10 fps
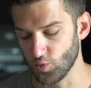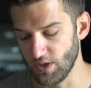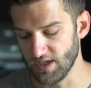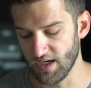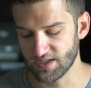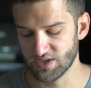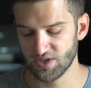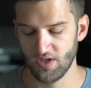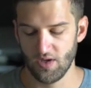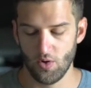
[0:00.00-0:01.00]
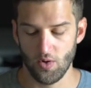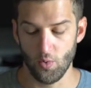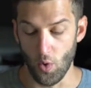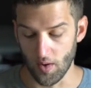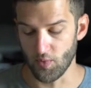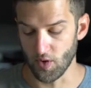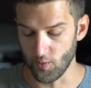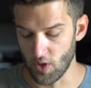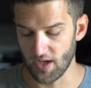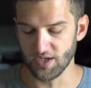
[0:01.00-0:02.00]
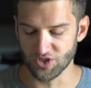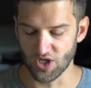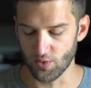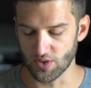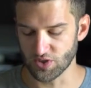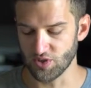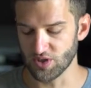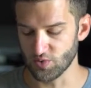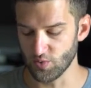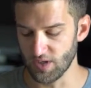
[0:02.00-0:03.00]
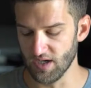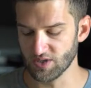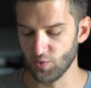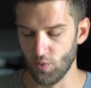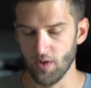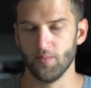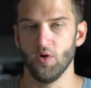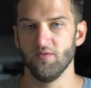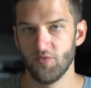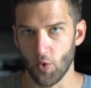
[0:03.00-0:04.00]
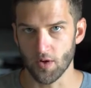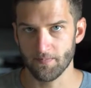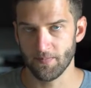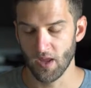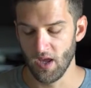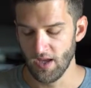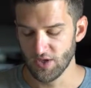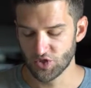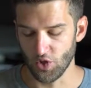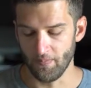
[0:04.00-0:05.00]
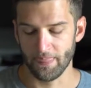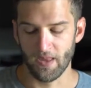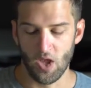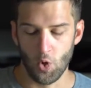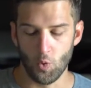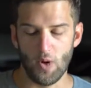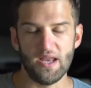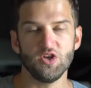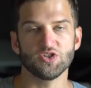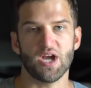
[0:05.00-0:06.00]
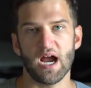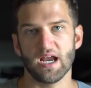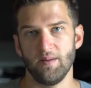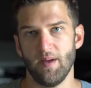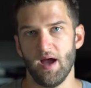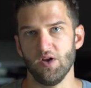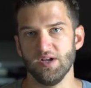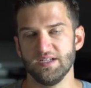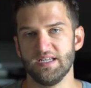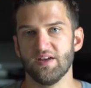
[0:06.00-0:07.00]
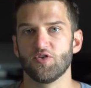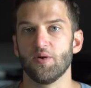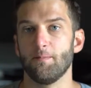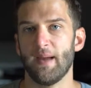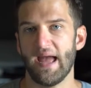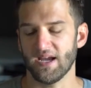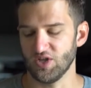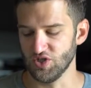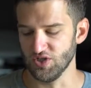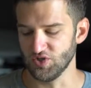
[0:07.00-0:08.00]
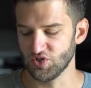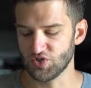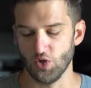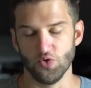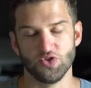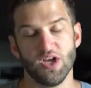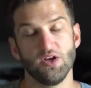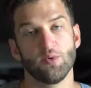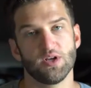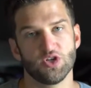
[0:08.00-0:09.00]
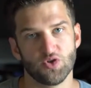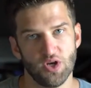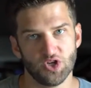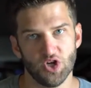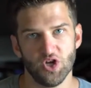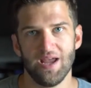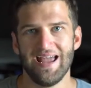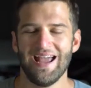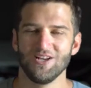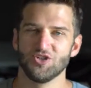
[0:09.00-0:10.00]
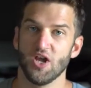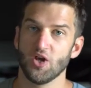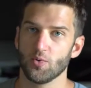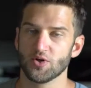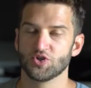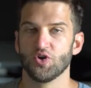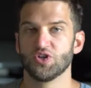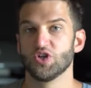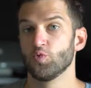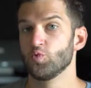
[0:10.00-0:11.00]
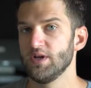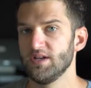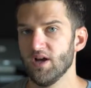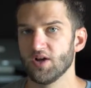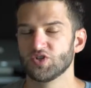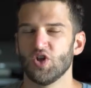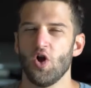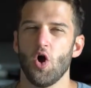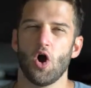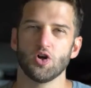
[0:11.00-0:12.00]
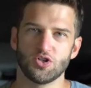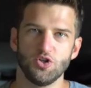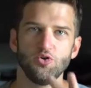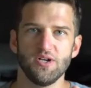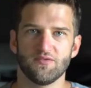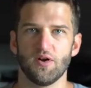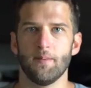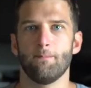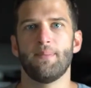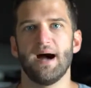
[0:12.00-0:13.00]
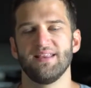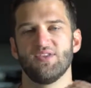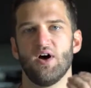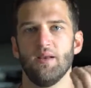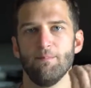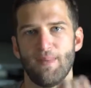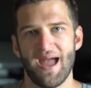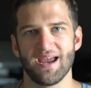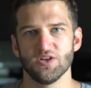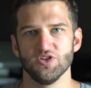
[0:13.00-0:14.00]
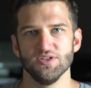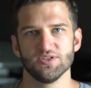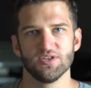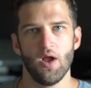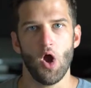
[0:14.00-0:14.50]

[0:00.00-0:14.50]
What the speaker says: Redux 1.1, and Django registration Redux 1.4. So when you're talking about different packages, so Django registration and Django registration Redux are two different Python packages,